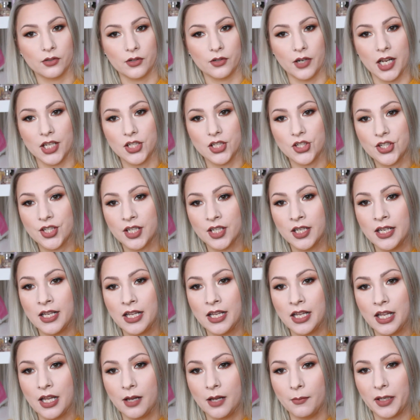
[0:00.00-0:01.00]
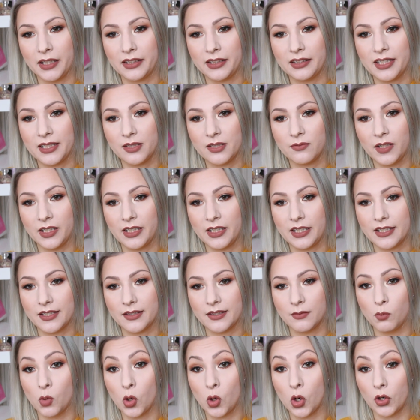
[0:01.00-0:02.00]
Crunch, but this one
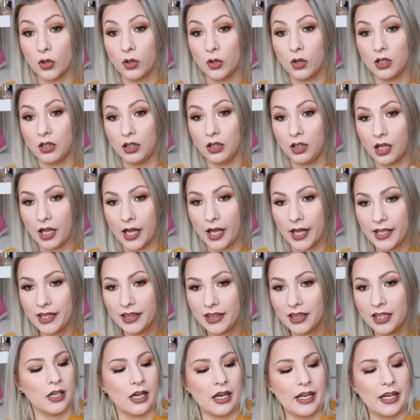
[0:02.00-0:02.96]
is more light.